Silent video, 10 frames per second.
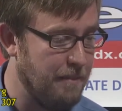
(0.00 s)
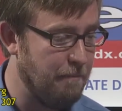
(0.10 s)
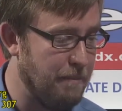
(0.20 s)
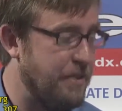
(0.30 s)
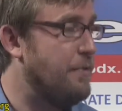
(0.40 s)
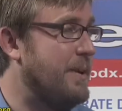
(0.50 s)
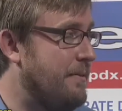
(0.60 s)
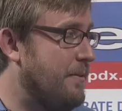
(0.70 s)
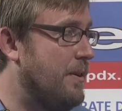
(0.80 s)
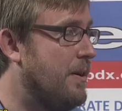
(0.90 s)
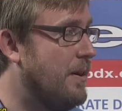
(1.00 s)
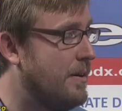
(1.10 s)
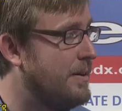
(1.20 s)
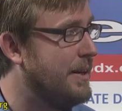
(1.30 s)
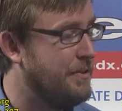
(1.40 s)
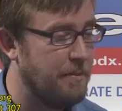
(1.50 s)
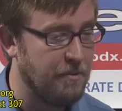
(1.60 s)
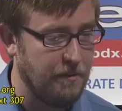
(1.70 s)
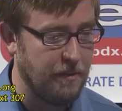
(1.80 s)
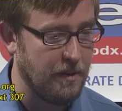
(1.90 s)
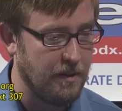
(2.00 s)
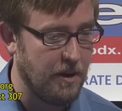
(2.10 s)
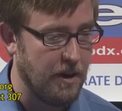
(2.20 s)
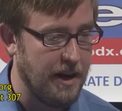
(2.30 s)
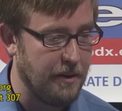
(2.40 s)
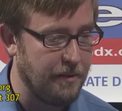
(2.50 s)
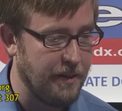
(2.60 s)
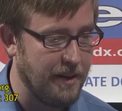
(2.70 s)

misery for her in terms of her health